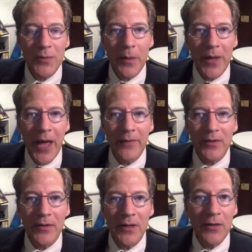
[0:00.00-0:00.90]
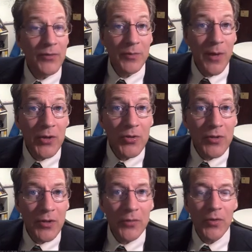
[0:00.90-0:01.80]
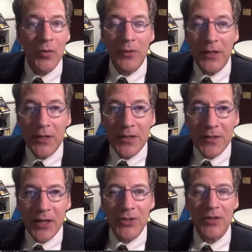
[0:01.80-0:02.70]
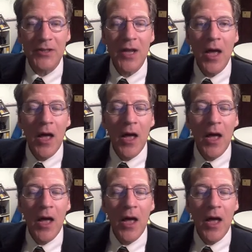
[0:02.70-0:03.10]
and maybe having the English majors in the room lead discussions.